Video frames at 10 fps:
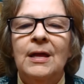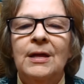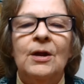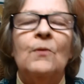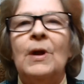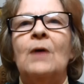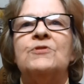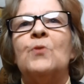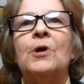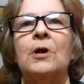when I
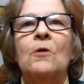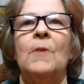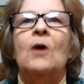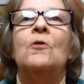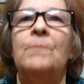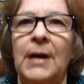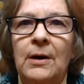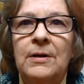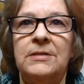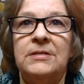was working on my own
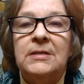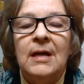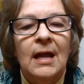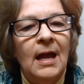parents,